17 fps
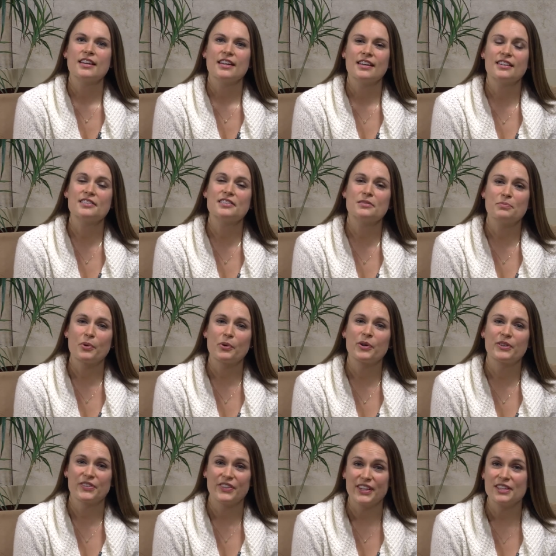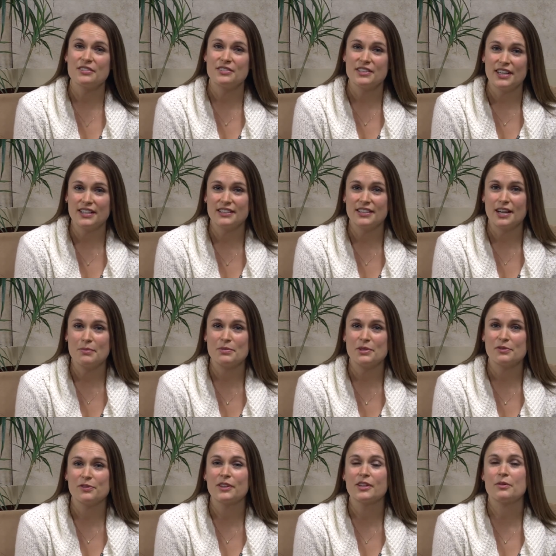it is important that you take time
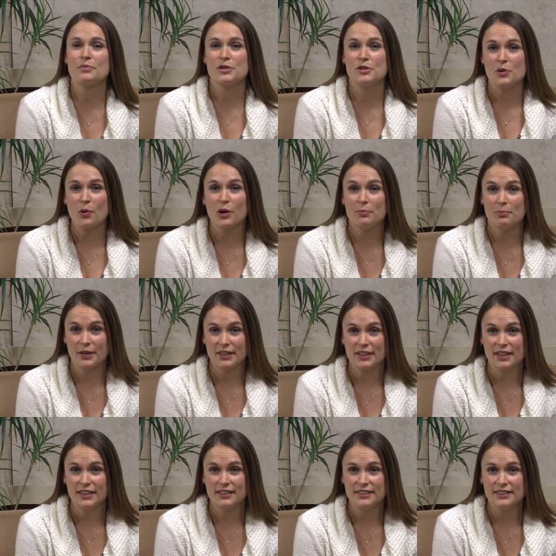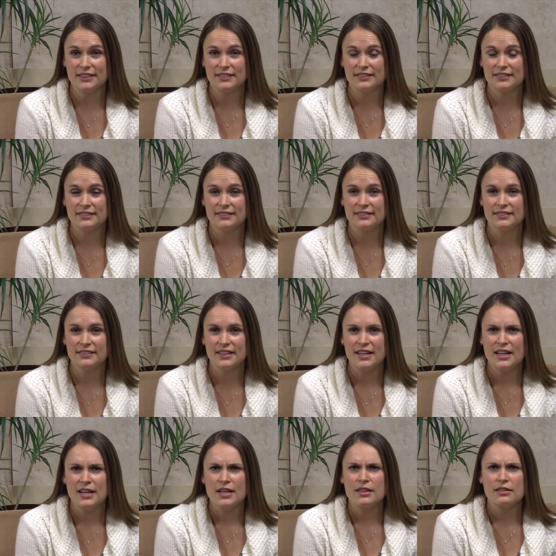to fill up your bucket.
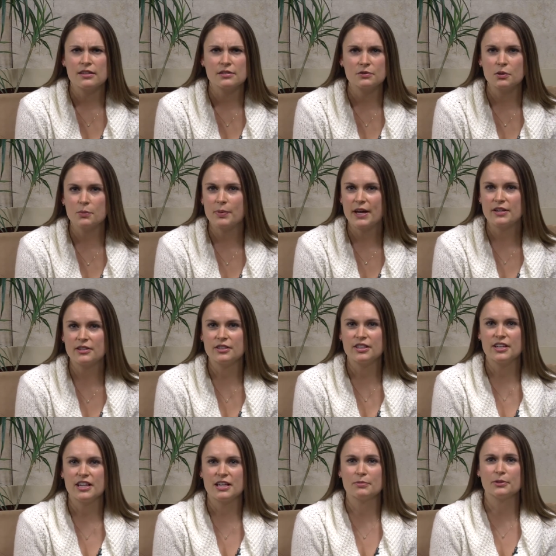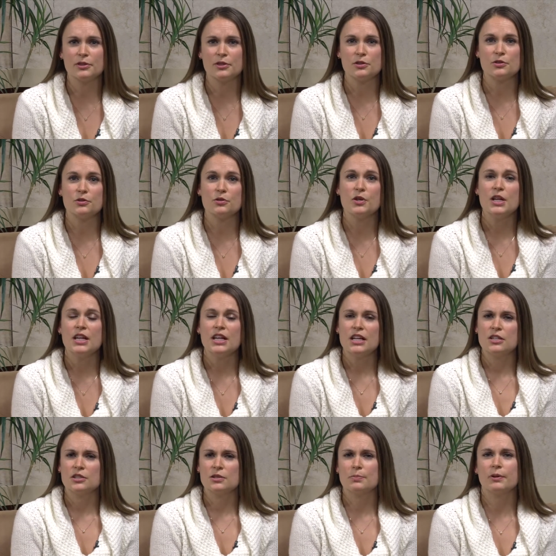This will better enable you
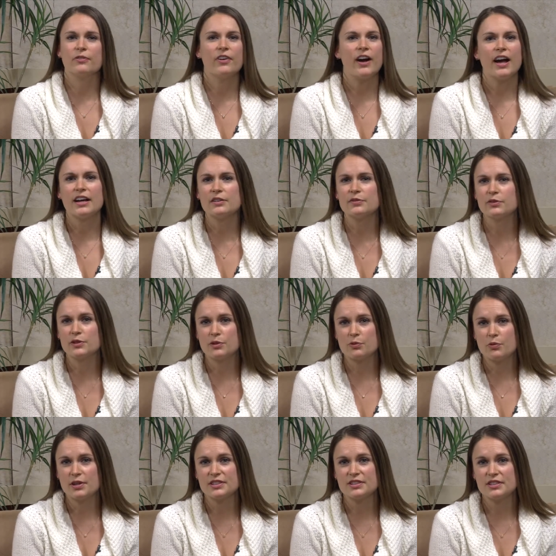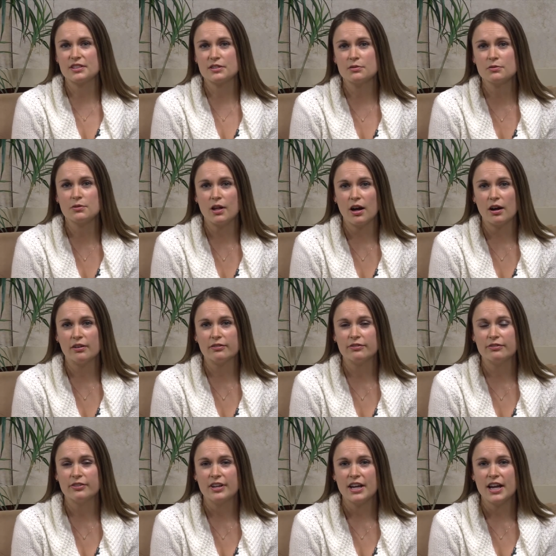to provide for the ones that you love
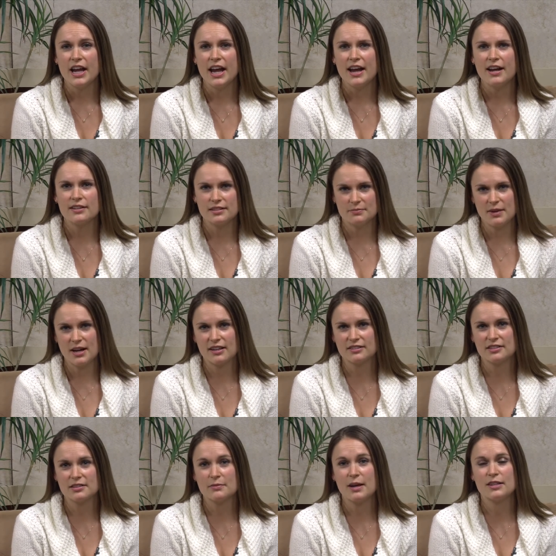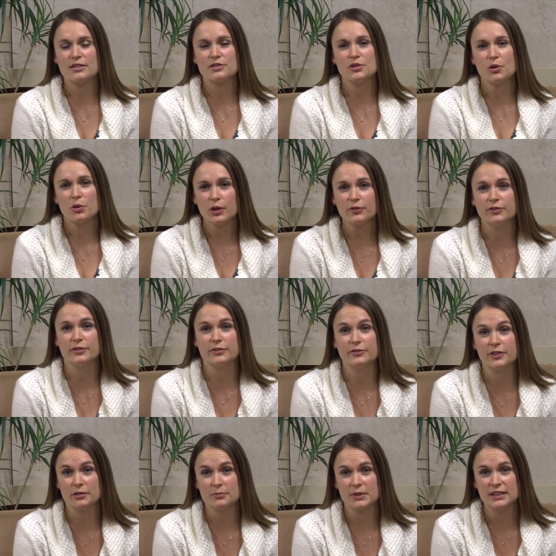and to maximize your
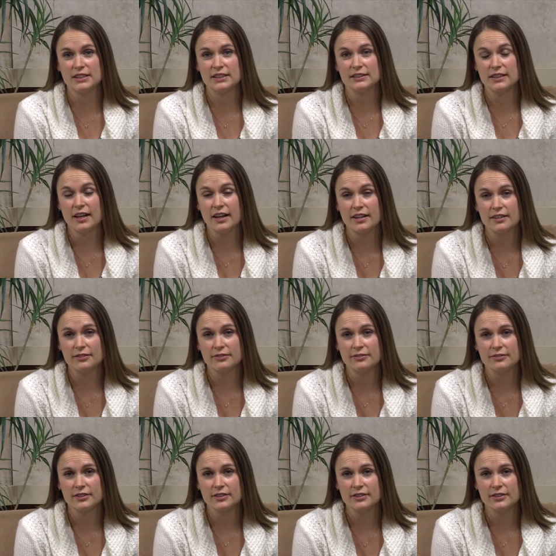fulfillment in life.